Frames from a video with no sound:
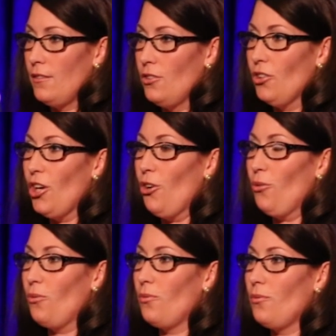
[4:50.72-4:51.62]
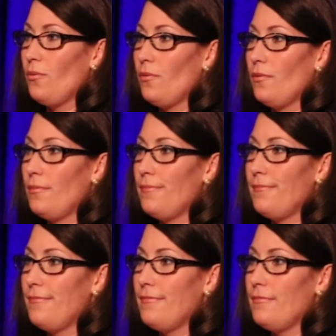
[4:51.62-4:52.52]
You know,
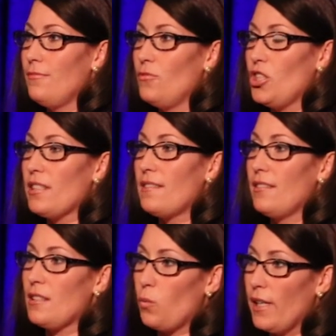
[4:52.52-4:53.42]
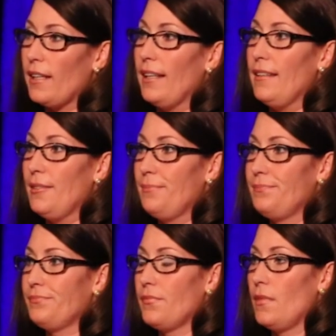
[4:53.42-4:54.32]
just this weekend,
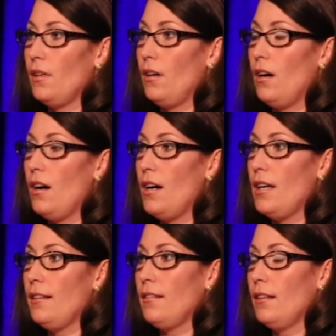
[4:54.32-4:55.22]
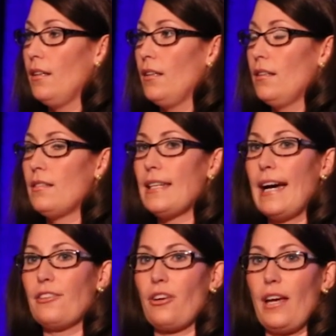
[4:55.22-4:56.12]
on
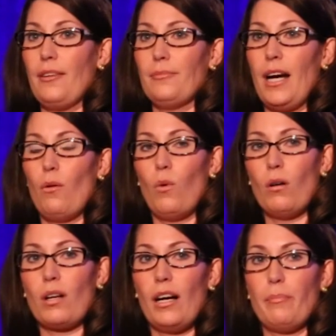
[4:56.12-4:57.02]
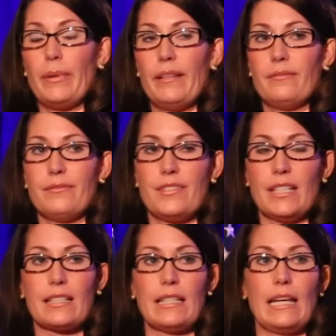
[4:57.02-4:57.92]
Saturday, I woke up at
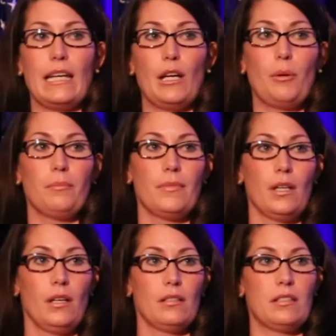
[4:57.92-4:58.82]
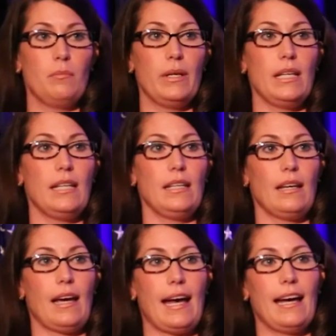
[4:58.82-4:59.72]
6 a.m. to
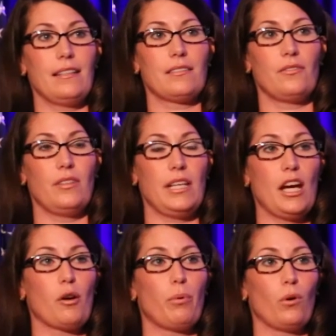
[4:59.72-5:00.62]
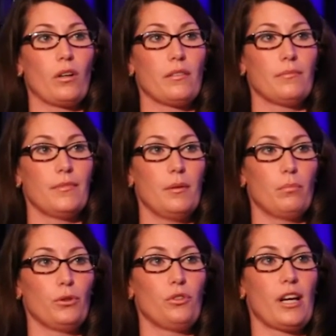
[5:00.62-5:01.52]
be at the airport, in
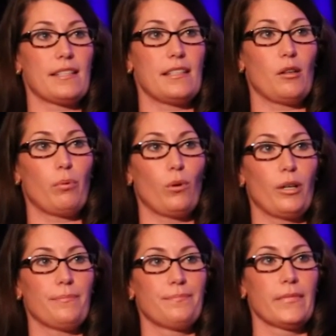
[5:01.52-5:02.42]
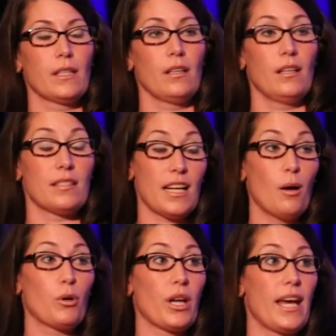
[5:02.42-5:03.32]
Bluegrass Airport.
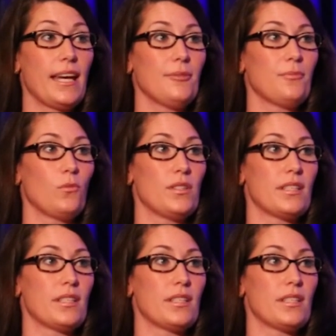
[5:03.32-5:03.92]
Somber day. We